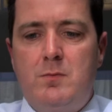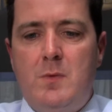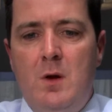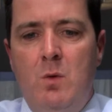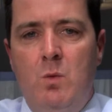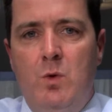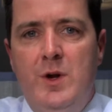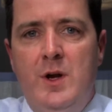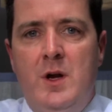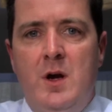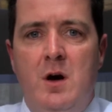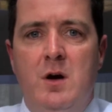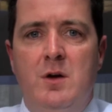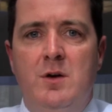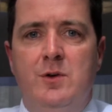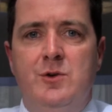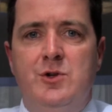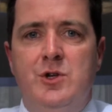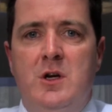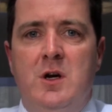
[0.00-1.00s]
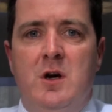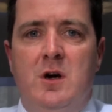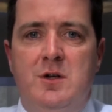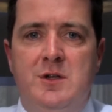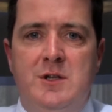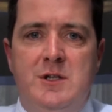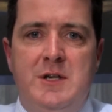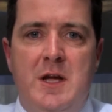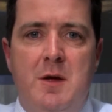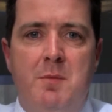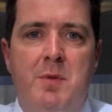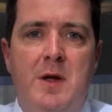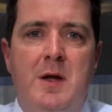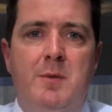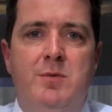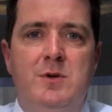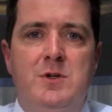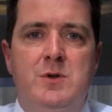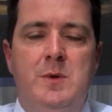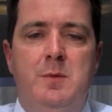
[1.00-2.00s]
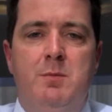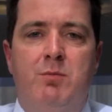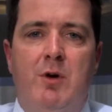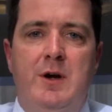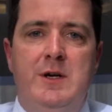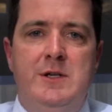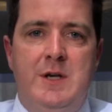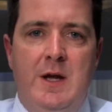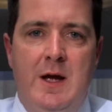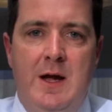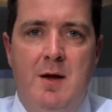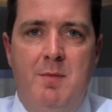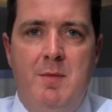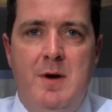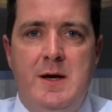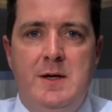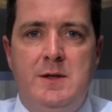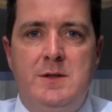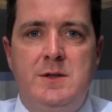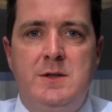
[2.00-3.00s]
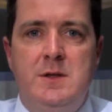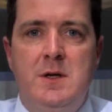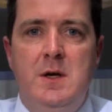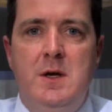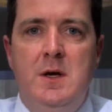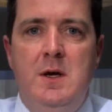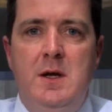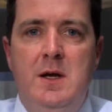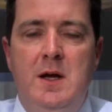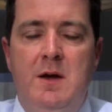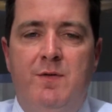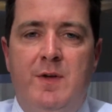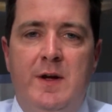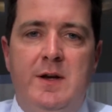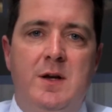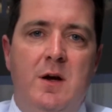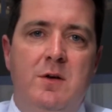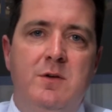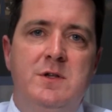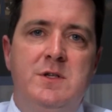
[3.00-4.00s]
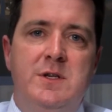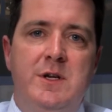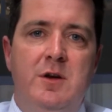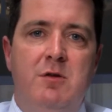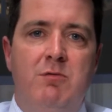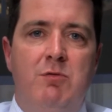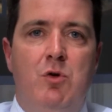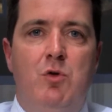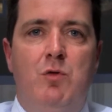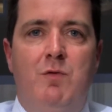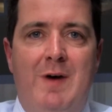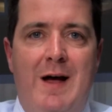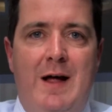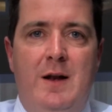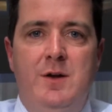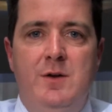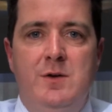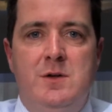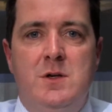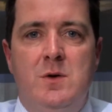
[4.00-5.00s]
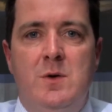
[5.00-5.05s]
What you can't do is you can't just get people to embrace KMS if they don't see a real value to